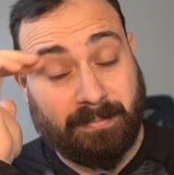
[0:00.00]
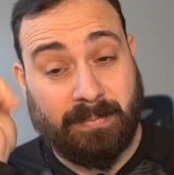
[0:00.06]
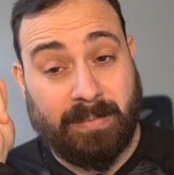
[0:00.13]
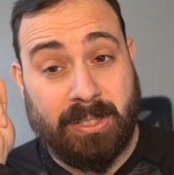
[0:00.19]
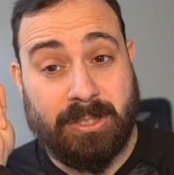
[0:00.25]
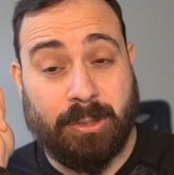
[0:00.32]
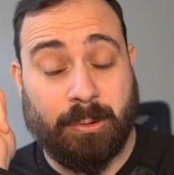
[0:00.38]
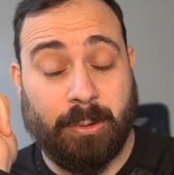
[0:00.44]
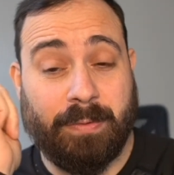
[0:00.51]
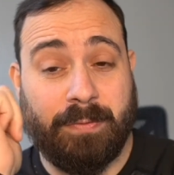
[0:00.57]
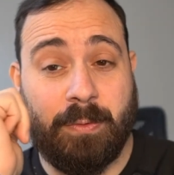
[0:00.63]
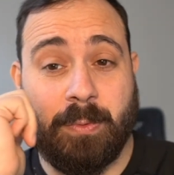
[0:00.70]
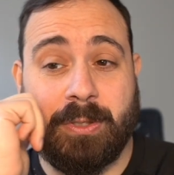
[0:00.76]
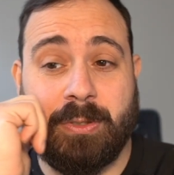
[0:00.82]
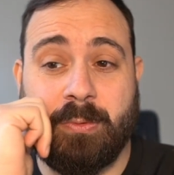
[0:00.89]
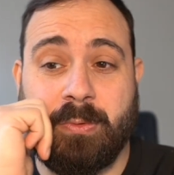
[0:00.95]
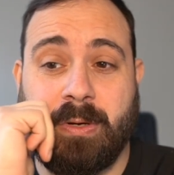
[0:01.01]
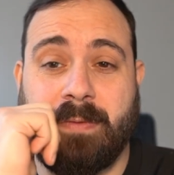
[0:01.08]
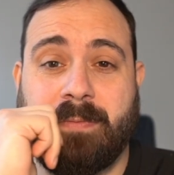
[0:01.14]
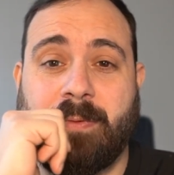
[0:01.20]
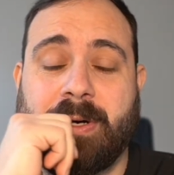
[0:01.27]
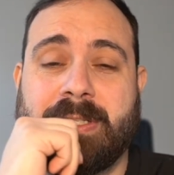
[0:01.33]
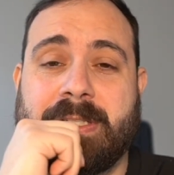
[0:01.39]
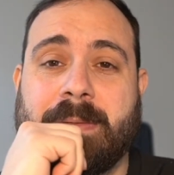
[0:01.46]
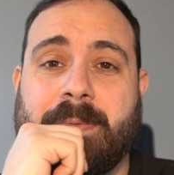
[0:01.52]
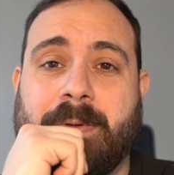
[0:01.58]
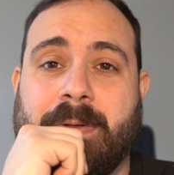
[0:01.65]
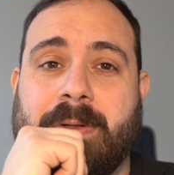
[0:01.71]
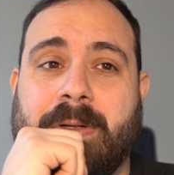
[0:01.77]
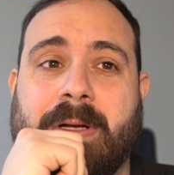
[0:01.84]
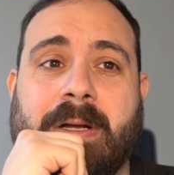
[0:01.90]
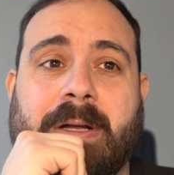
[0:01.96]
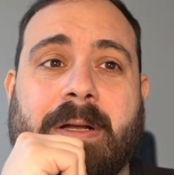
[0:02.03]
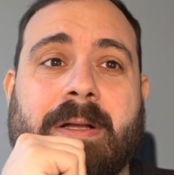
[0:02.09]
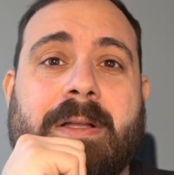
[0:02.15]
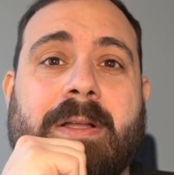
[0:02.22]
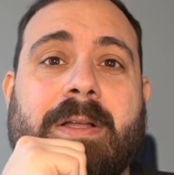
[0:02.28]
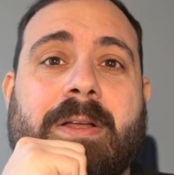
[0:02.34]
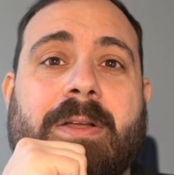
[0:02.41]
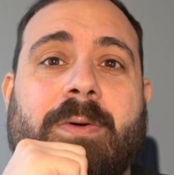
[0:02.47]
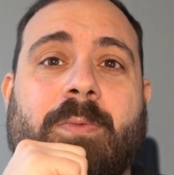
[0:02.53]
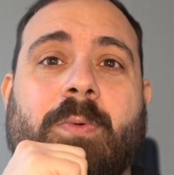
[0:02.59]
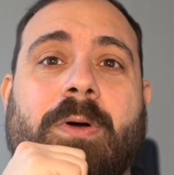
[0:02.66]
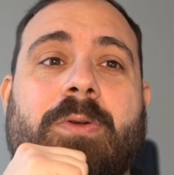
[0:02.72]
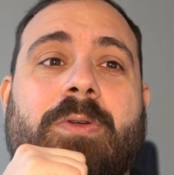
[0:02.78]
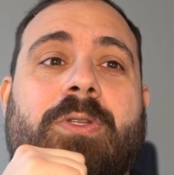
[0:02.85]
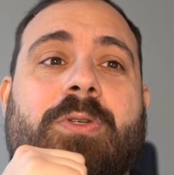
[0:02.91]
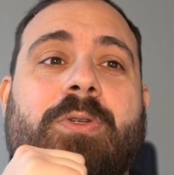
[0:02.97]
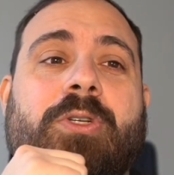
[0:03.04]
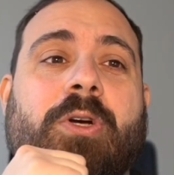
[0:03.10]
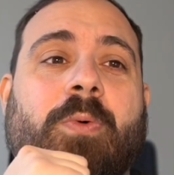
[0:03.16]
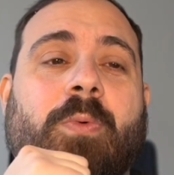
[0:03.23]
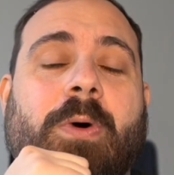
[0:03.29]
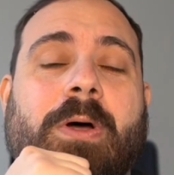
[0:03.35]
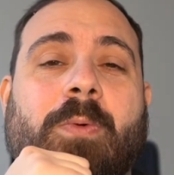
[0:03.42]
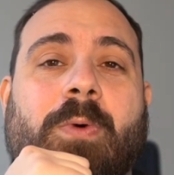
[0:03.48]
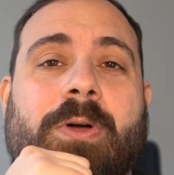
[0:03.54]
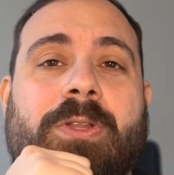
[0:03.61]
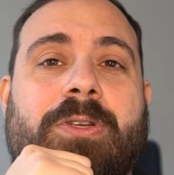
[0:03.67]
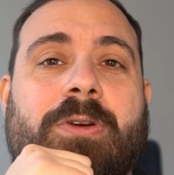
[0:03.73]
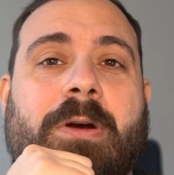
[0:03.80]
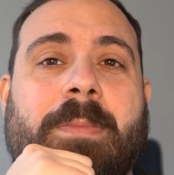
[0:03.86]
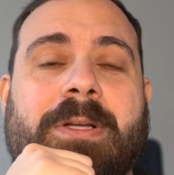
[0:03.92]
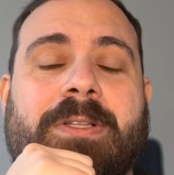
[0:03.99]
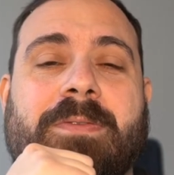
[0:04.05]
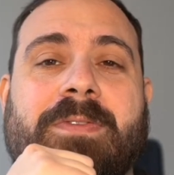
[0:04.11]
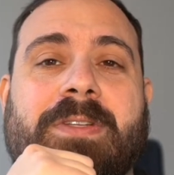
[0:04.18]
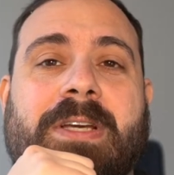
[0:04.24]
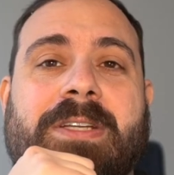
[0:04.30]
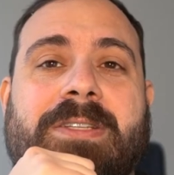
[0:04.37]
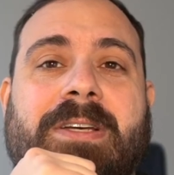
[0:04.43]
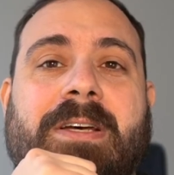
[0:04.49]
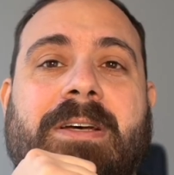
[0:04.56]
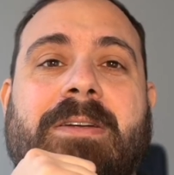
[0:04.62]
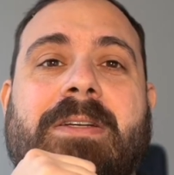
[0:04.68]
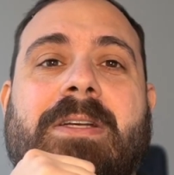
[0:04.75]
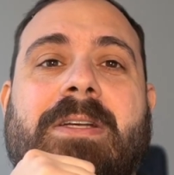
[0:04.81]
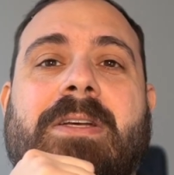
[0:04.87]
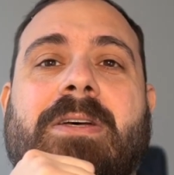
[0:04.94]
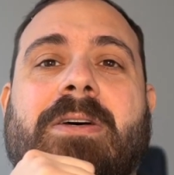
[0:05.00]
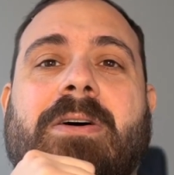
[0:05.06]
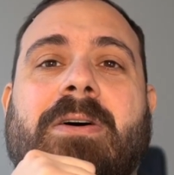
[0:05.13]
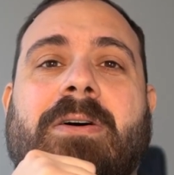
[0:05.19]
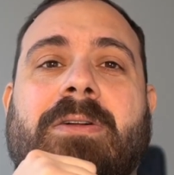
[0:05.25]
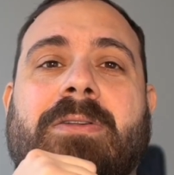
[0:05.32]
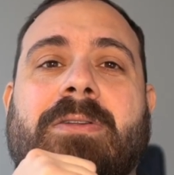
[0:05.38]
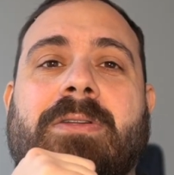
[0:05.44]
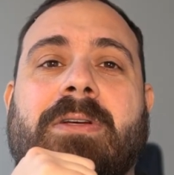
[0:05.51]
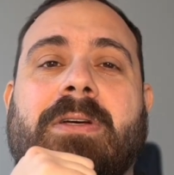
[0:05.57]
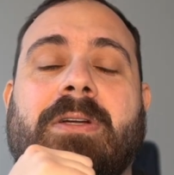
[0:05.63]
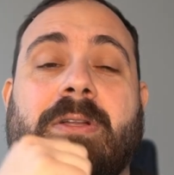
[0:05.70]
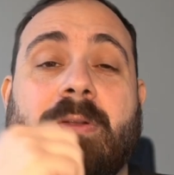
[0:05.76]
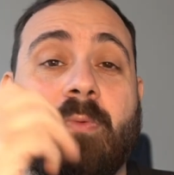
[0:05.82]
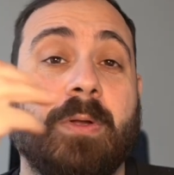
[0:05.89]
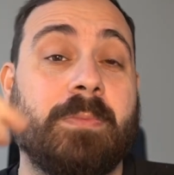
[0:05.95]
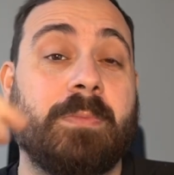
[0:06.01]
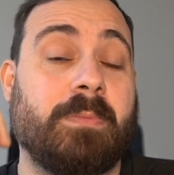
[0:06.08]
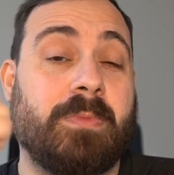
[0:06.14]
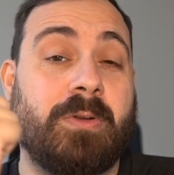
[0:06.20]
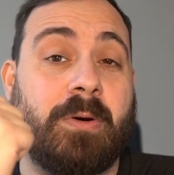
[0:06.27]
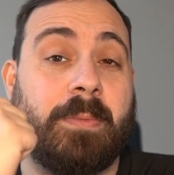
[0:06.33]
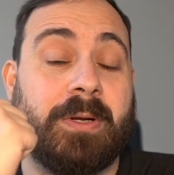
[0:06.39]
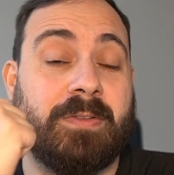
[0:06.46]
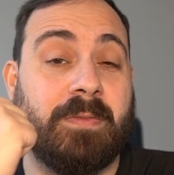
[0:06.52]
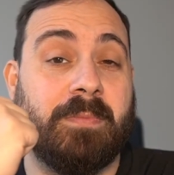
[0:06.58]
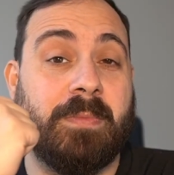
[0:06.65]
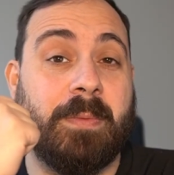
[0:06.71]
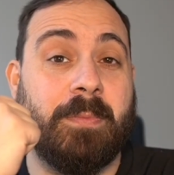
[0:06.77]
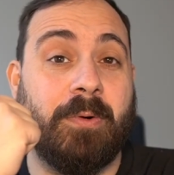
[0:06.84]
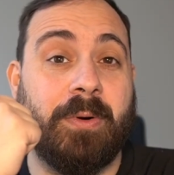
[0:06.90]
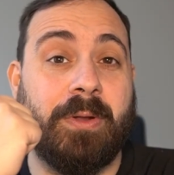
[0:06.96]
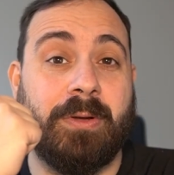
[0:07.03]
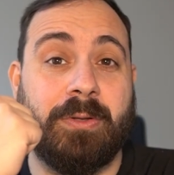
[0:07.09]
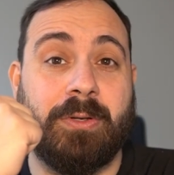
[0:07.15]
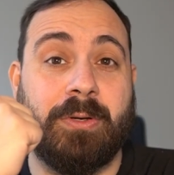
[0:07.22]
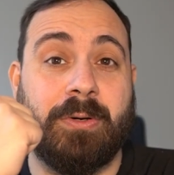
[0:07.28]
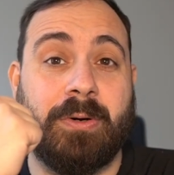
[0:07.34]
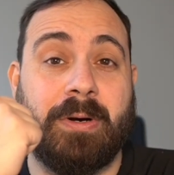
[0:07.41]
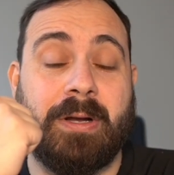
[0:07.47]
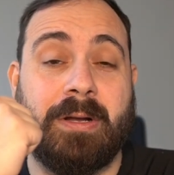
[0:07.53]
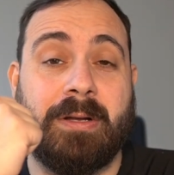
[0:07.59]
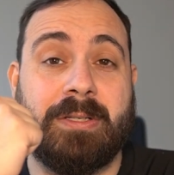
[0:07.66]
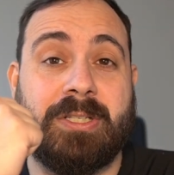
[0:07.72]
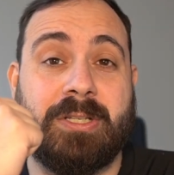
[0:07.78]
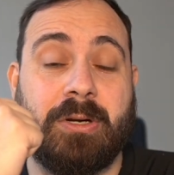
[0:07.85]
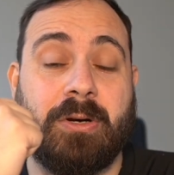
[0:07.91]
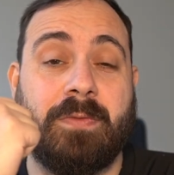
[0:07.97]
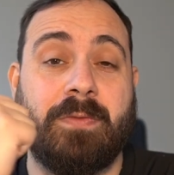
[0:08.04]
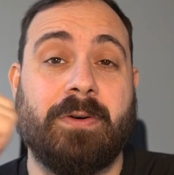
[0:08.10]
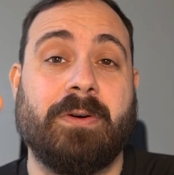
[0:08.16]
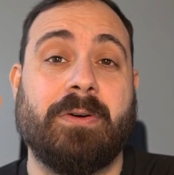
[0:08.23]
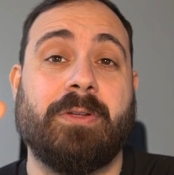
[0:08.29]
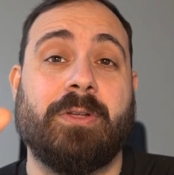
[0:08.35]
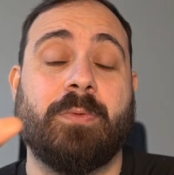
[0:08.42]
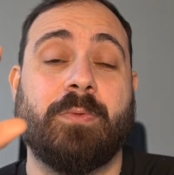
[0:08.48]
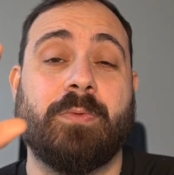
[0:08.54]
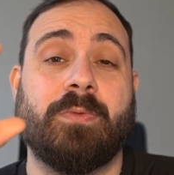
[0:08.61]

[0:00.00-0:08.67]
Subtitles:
So if you want to have, for example, to show 1 terabyte of data, on 1 terabyte of memory on your server, you would